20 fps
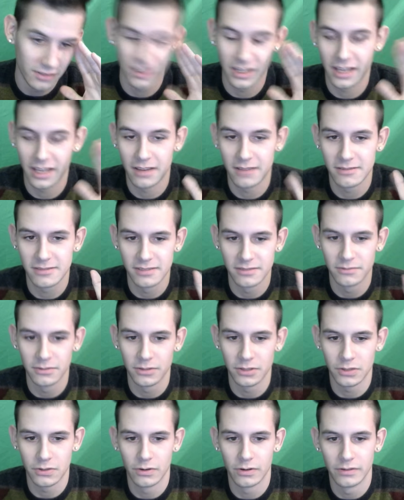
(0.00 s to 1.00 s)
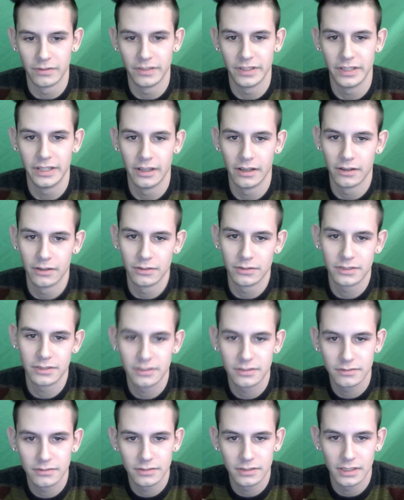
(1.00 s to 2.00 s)
games and record
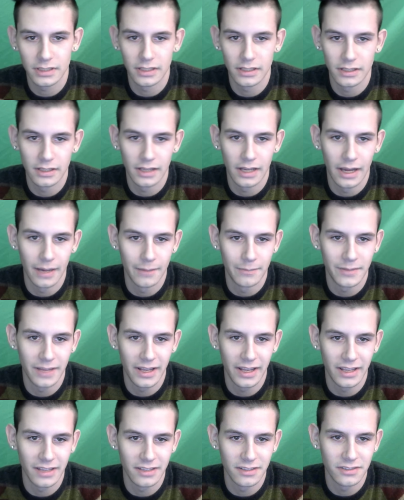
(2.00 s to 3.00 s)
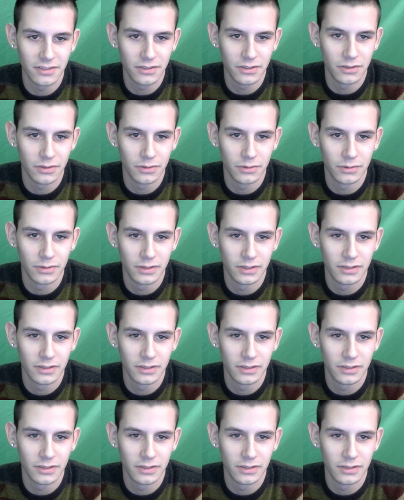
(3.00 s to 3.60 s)
videos. I'm not into